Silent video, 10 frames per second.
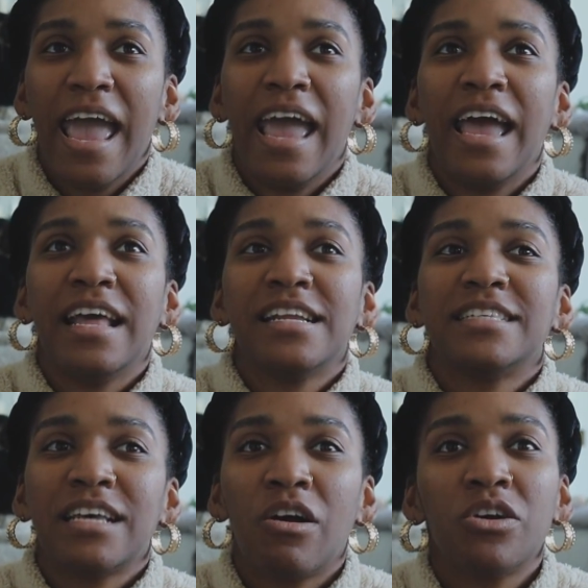And
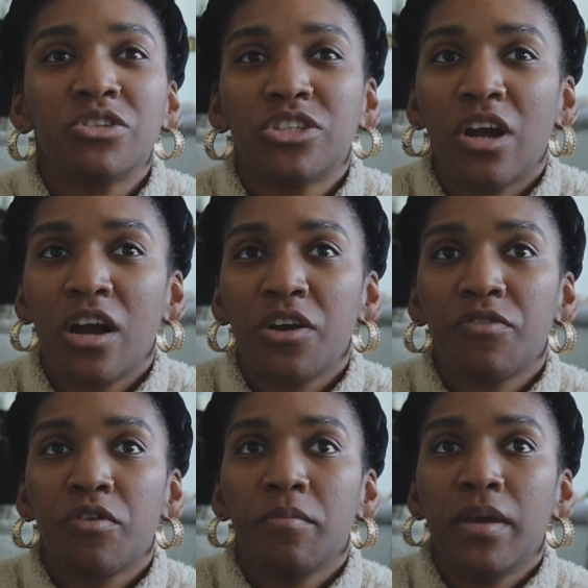sourdough starter
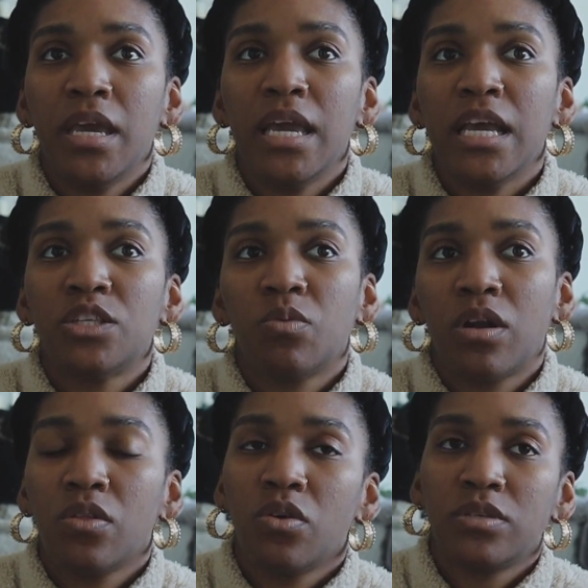for me is
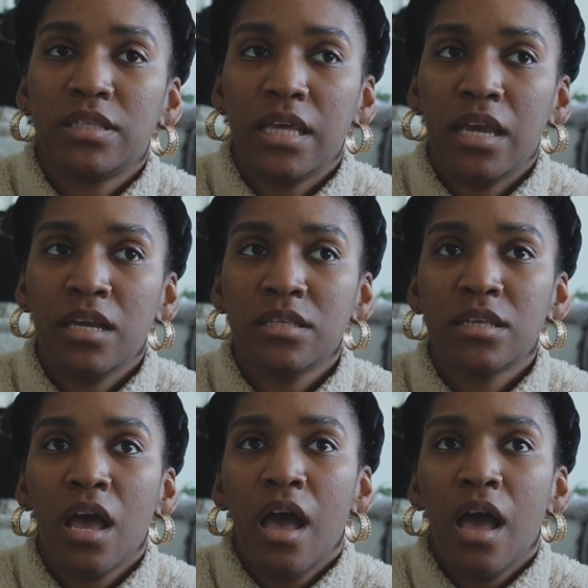one of those things.